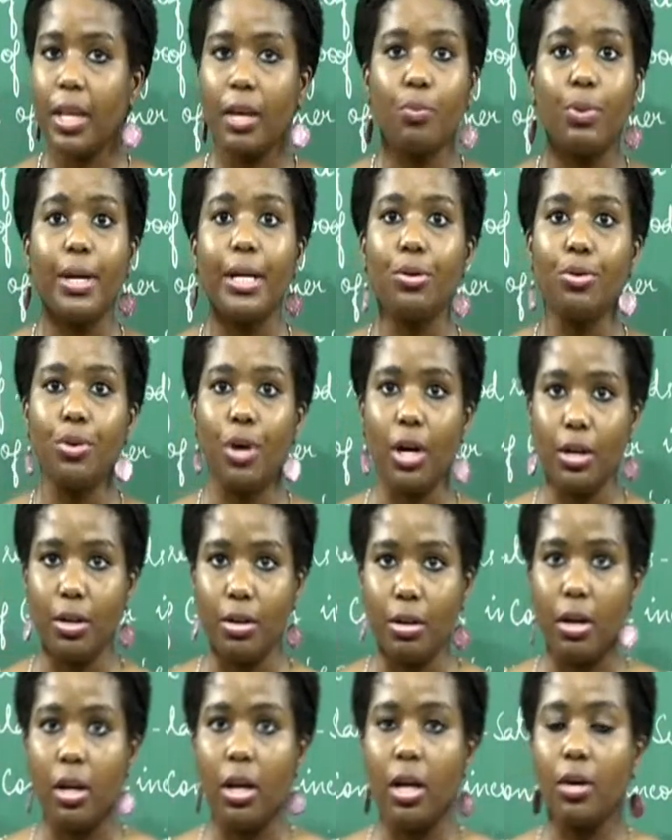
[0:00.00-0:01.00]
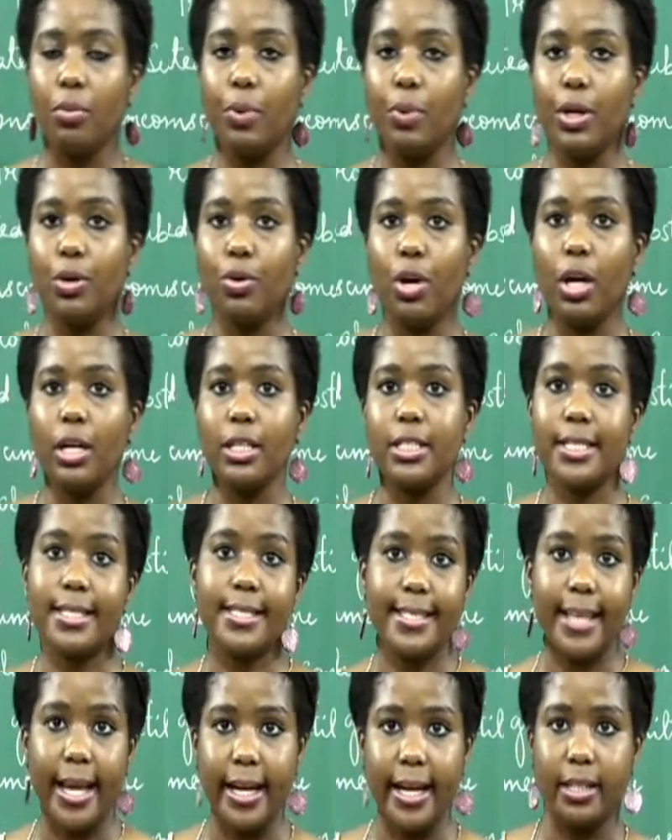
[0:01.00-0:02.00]
We do not
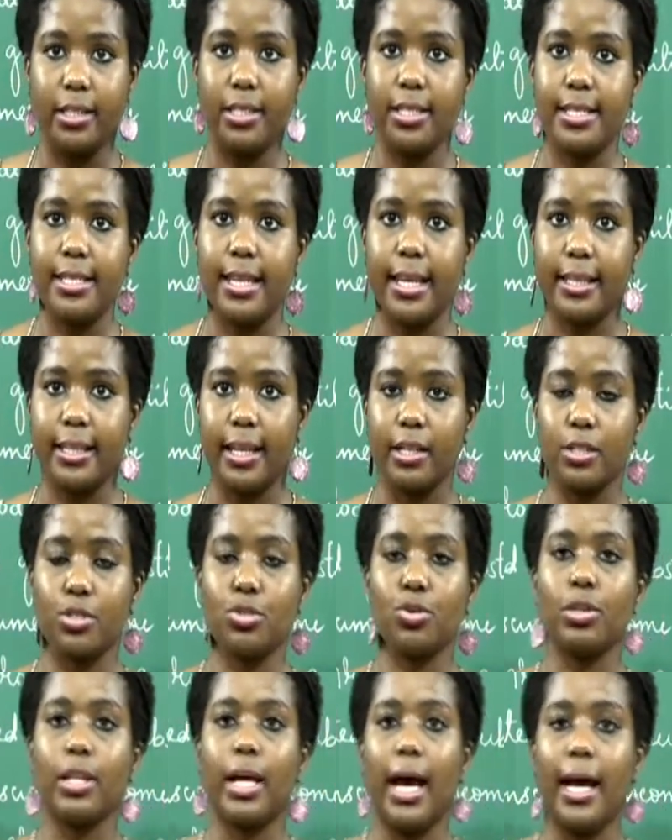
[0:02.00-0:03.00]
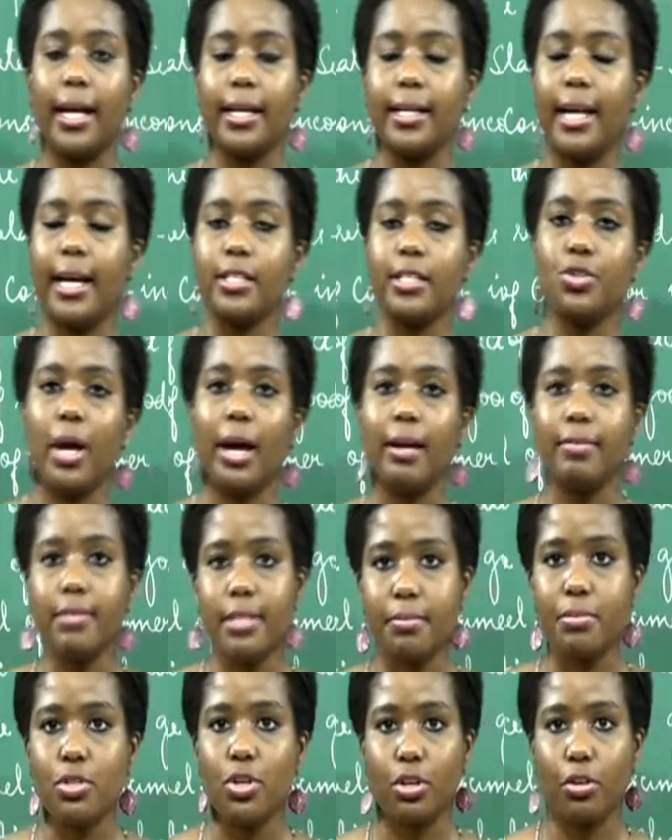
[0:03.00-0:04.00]
just say it just like that. So it has to have
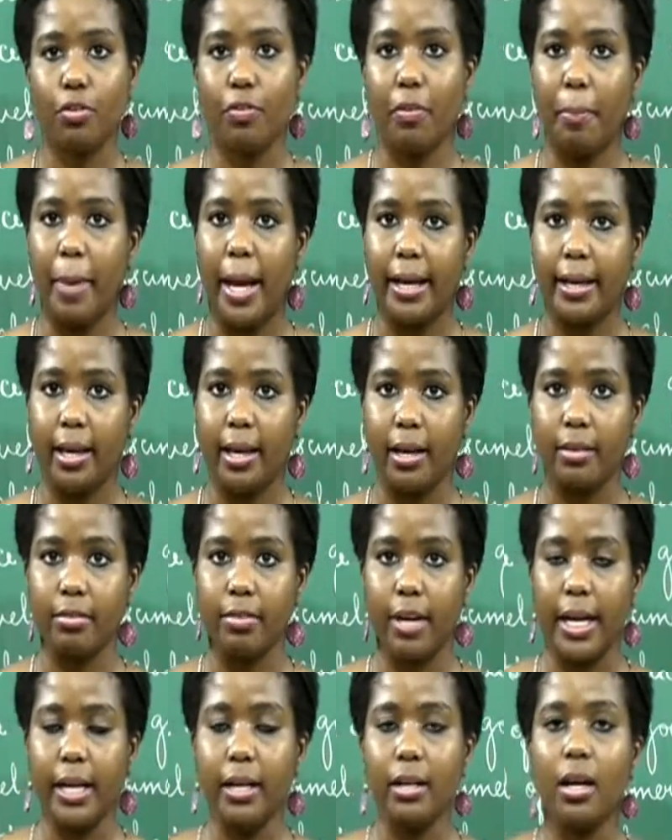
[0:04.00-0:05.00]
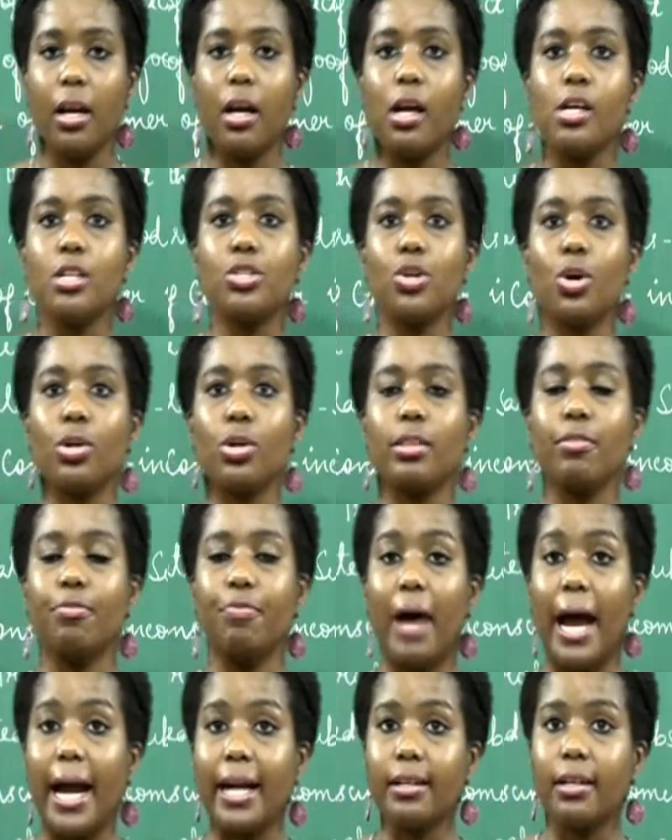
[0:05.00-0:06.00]
some sort of a backing, right? So the
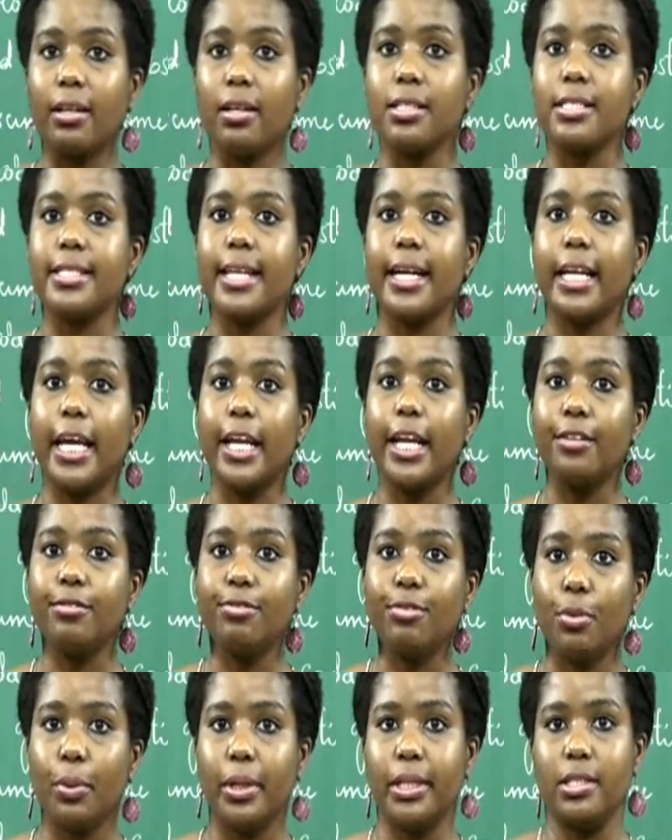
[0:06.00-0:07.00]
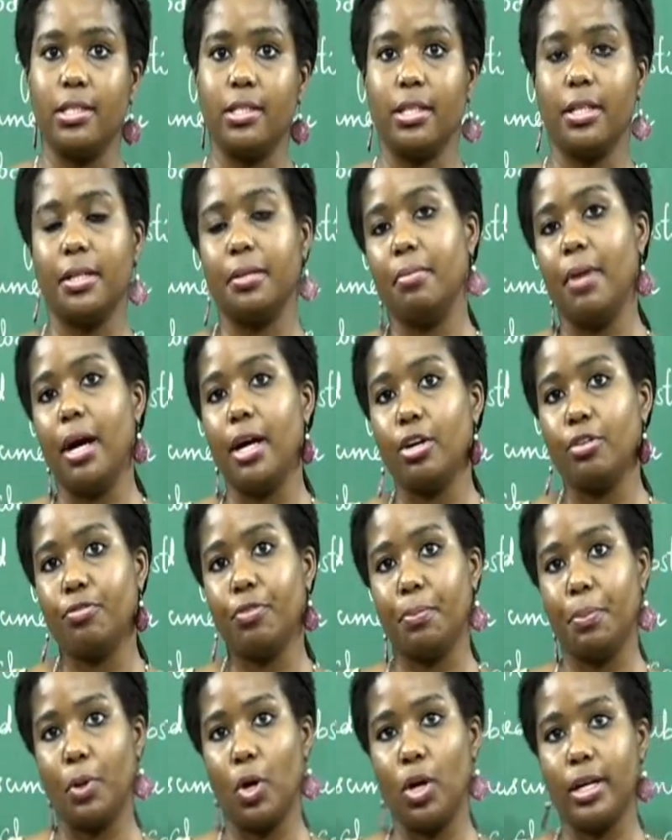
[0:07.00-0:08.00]
factors that influence the demand of
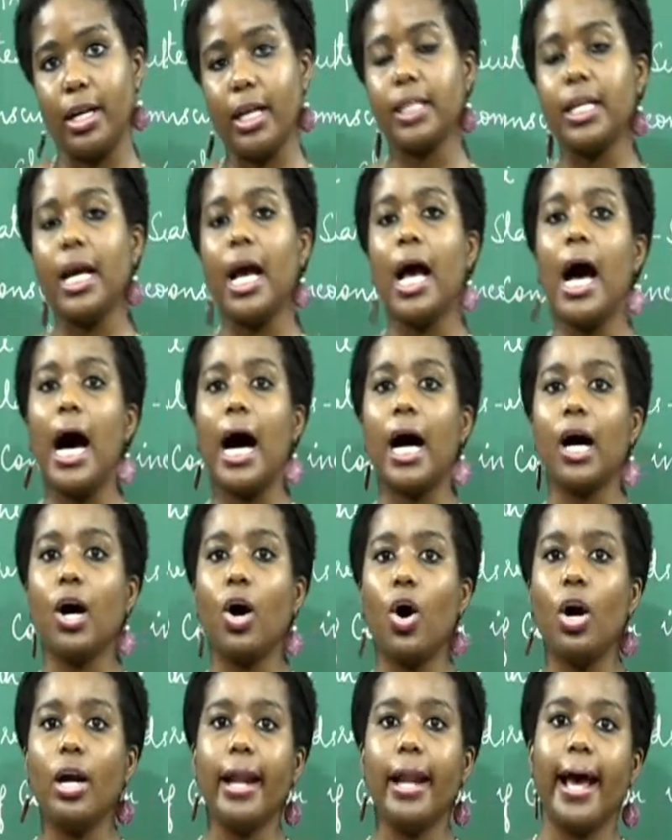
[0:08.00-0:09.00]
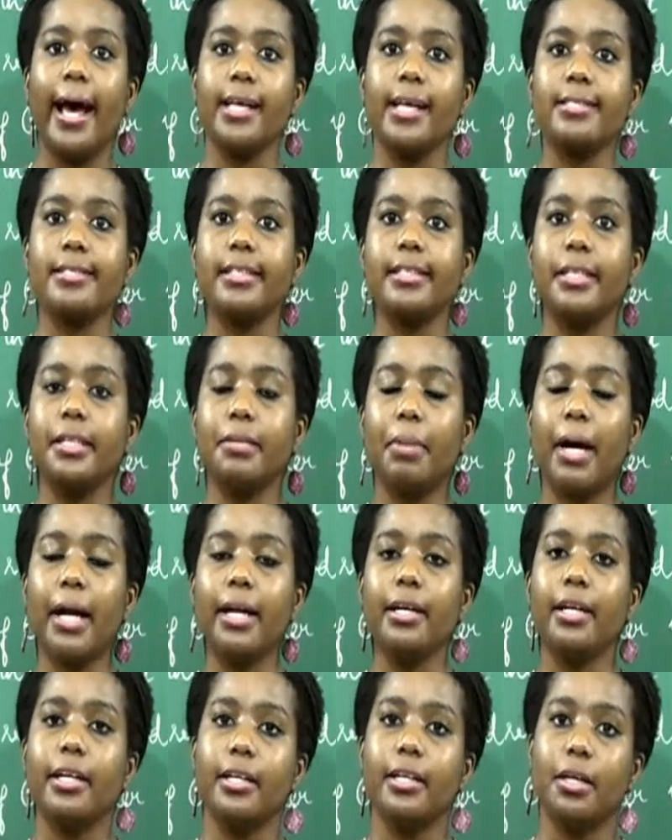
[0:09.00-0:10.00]
a product are called as the
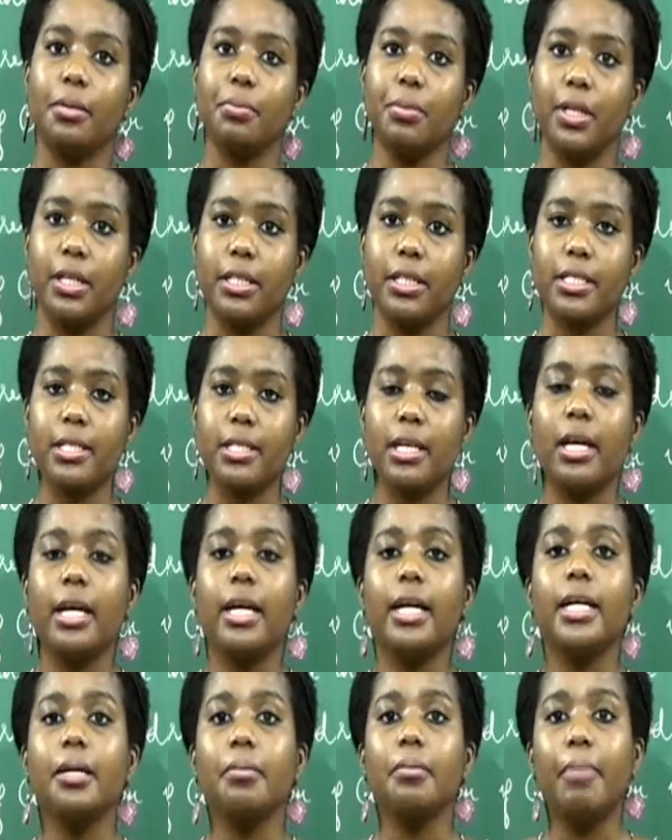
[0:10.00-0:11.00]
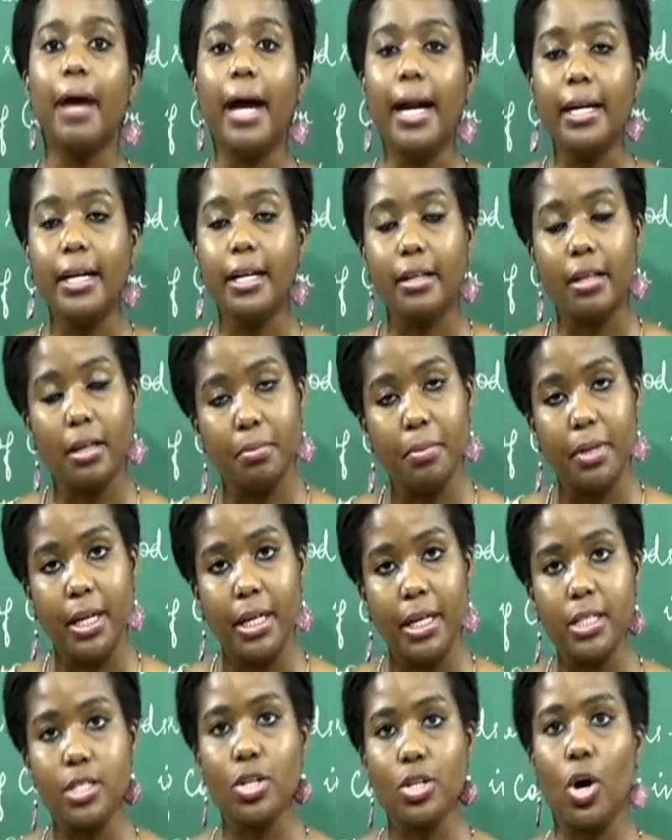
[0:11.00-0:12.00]
demand determinants. Demand
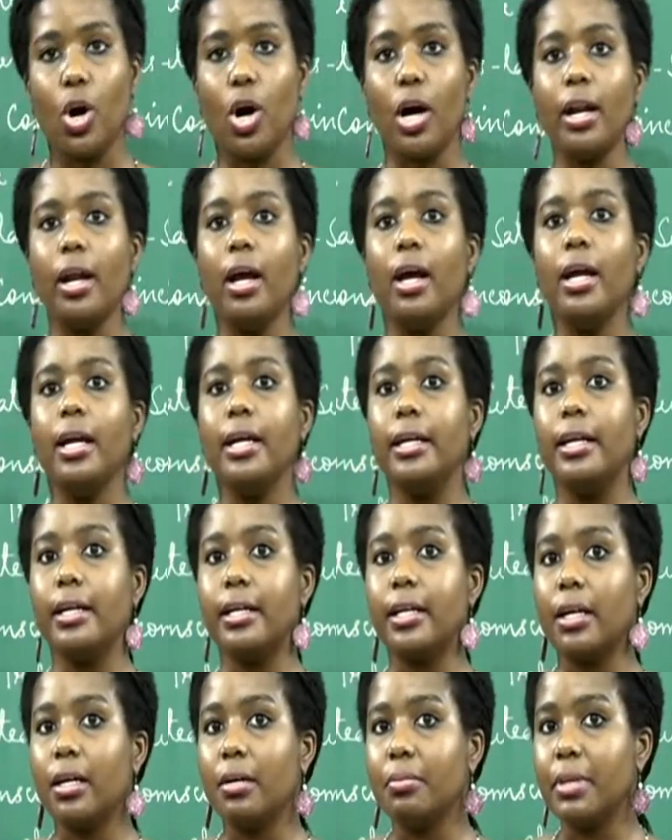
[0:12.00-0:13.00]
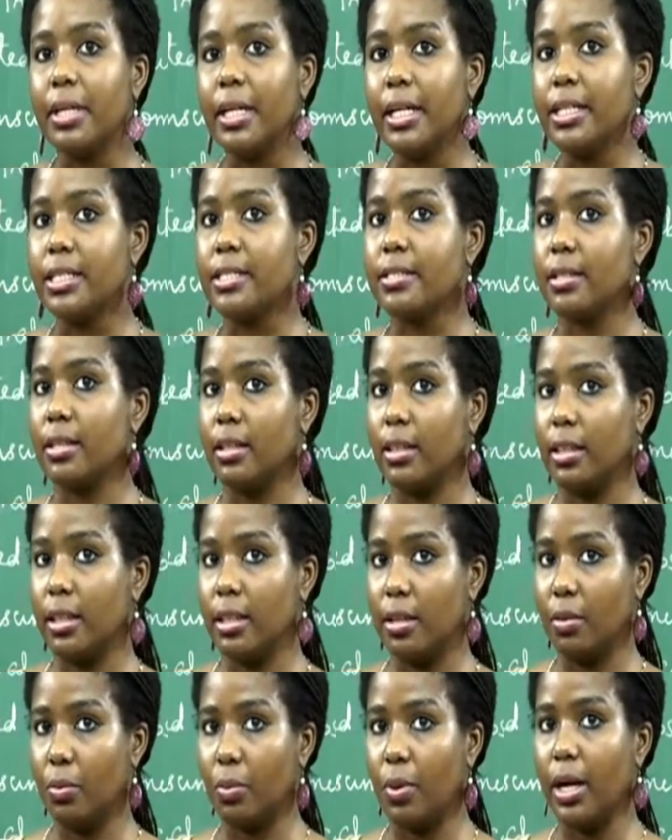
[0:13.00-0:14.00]
determinants or determinants,
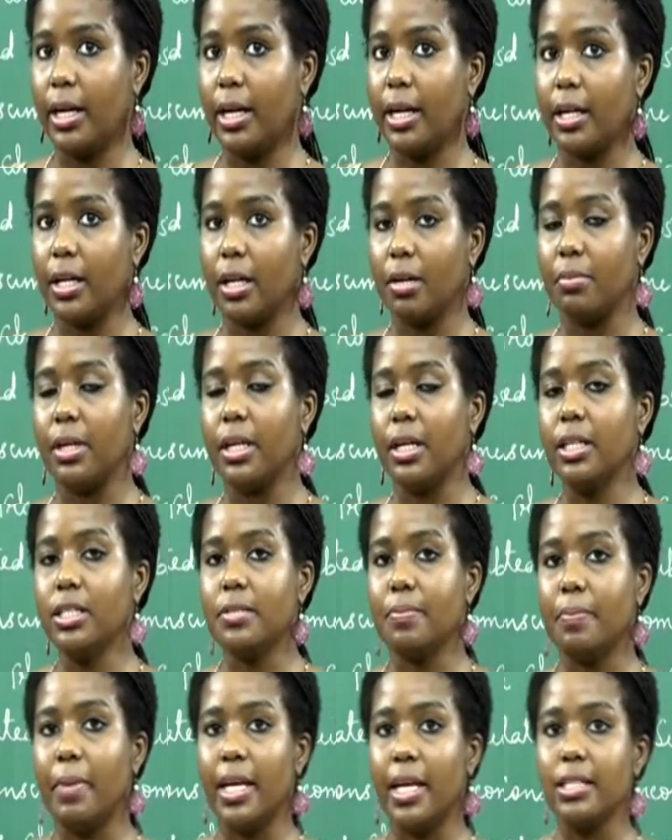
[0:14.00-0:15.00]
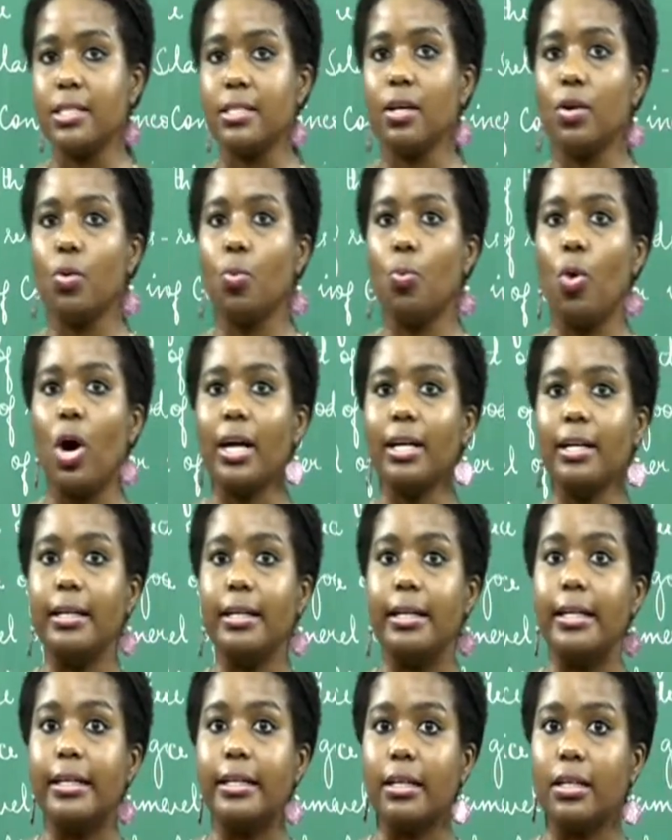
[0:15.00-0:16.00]
the word determinants means
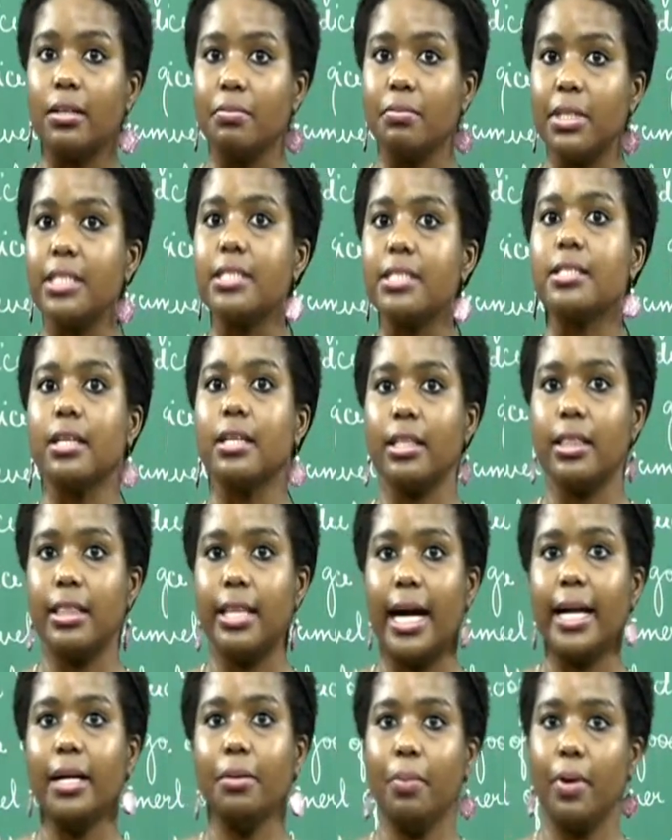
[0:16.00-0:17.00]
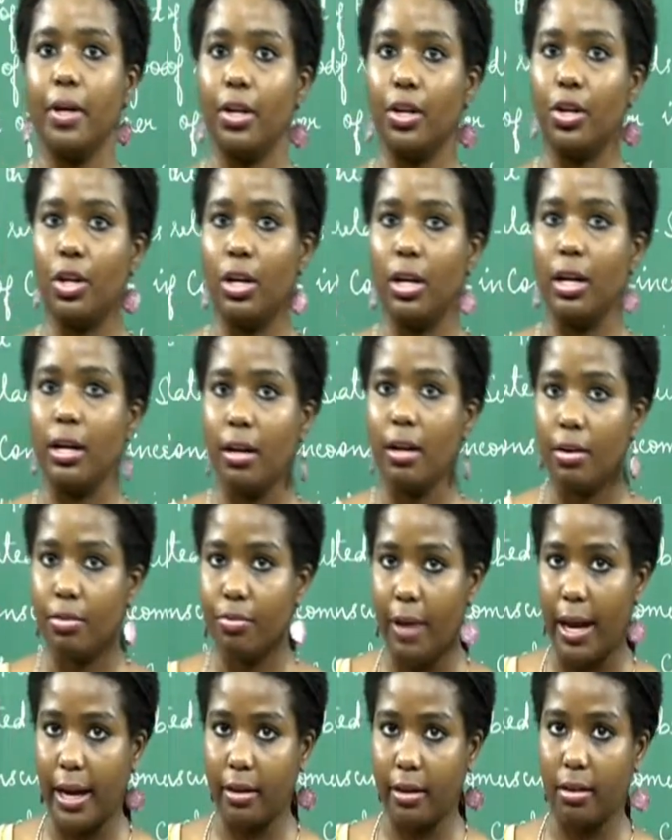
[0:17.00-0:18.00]
what determines that particular
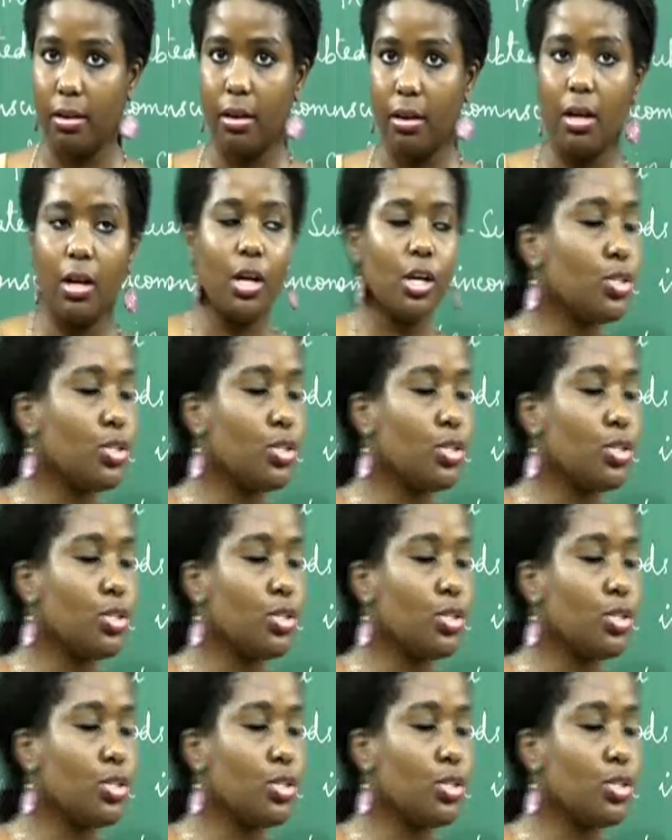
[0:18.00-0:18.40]
factor.